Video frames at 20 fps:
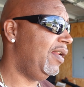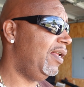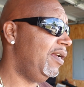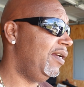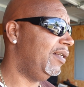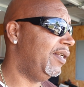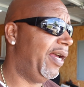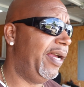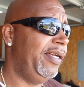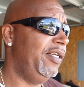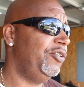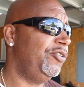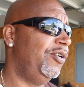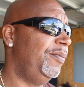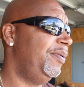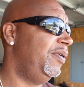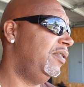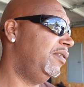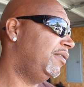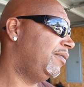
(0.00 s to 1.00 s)
Hell, I ain't
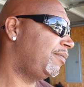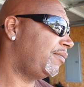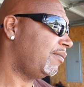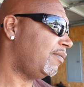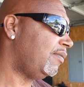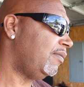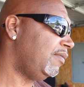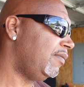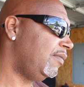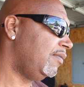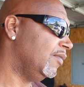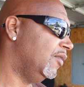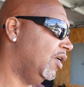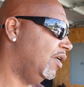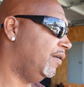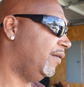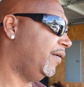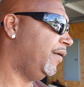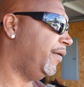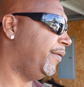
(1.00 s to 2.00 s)
tripping.
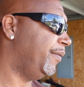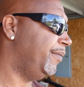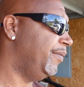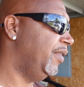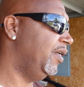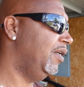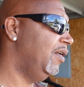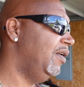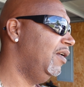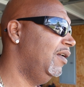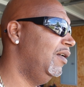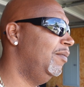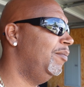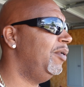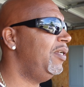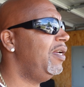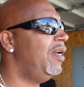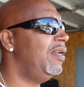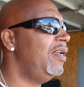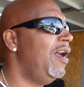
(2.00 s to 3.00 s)
Oh,
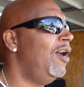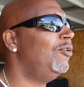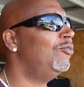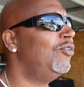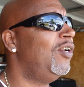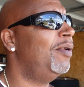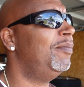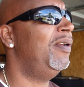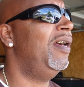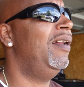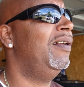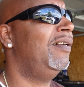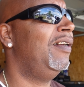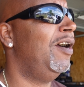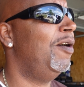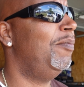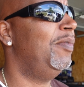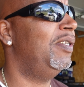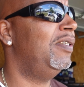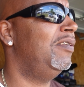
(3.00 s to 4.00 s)
but yeah, y'all drop down
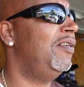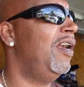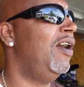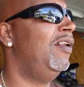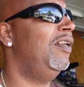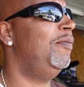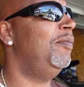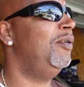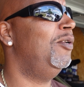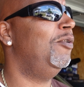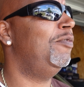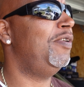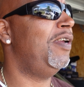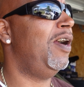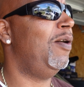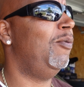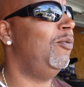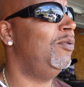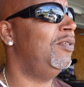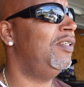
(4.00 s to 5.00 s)
comments. Y'all let me know if
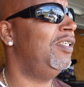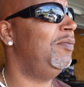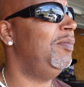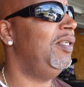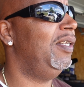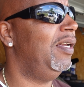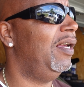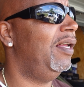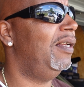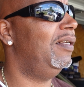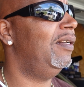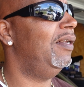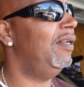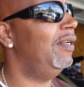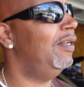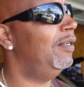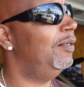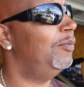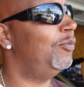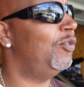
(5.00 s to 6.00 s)
y'all want to see me
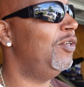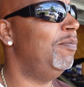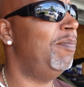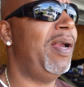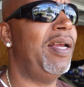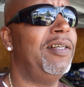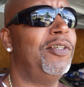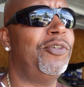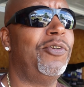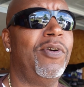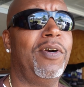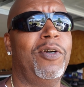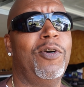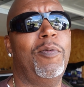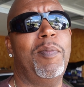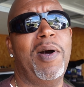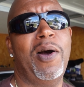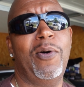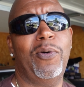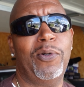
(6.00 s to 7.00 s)
goddamn remake the trunk
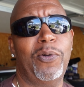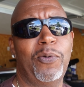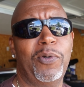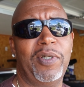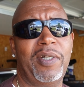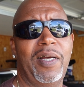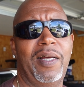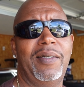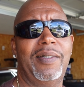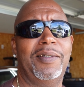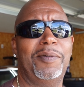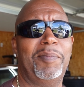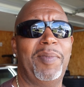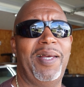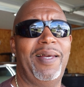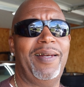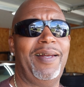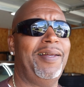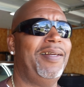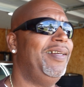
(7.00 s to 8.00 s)
on my own on the colors,
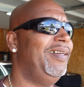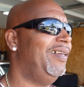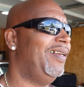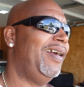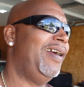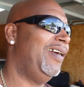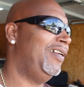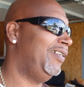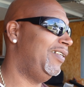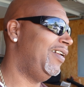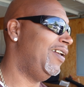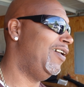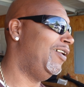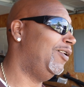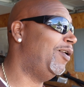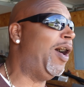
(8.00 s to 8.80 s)
man. I ain't lying to y'all.